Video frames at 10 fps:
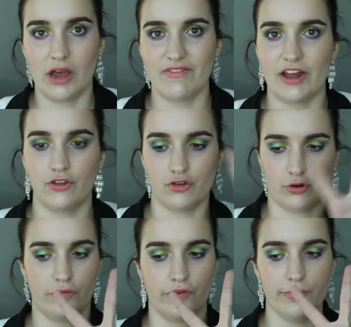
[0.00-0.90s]
I've had
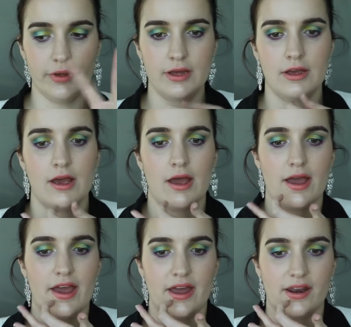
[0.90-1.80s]
2 of them
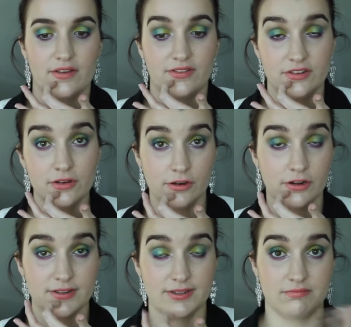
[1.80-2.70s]
and I'm still
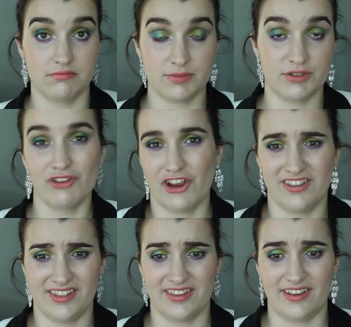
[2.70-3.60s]

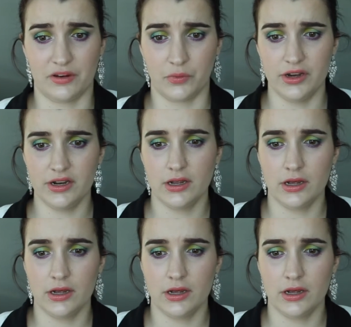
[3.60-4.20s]
using the second one.